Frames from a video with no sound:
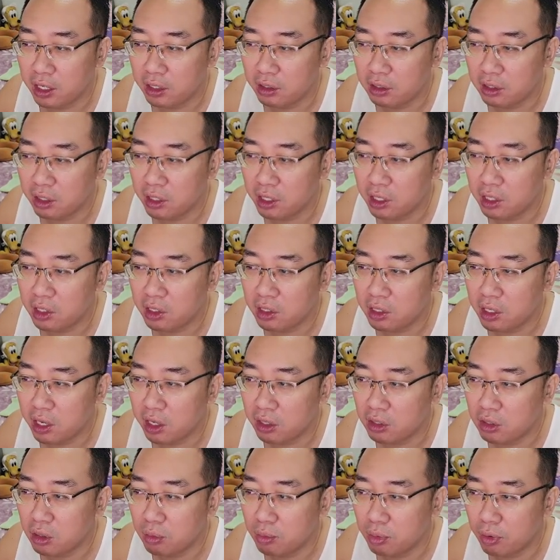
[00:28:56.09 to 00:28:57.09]
3080 Ti
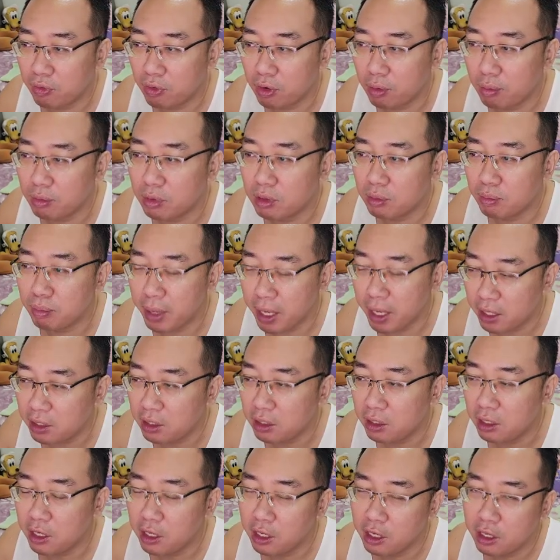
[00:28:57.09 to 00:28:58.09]
still performs better,
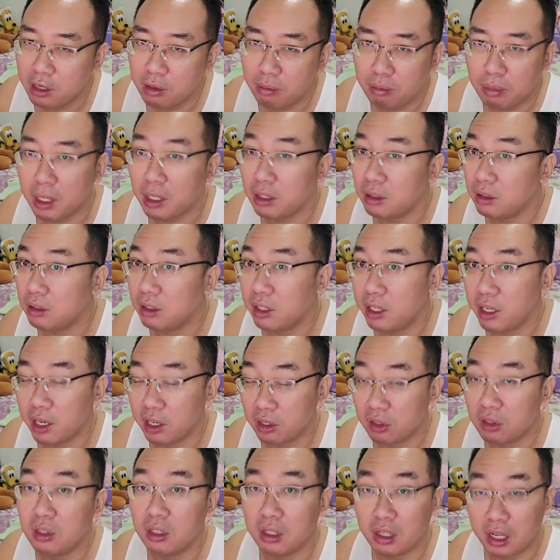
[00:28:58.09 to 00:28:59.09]
but it
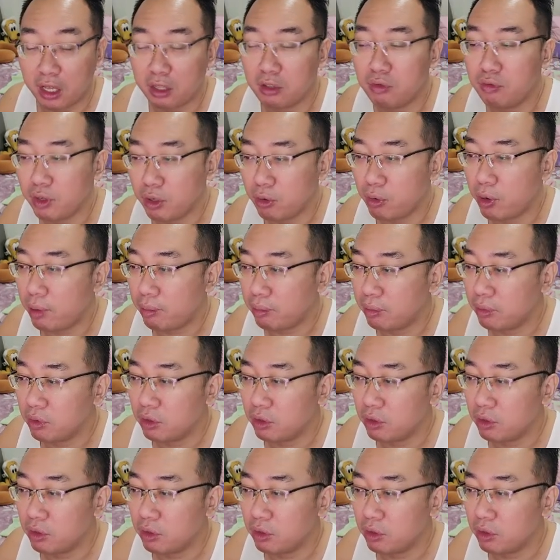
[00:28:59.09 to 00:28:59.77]
has less VRAM.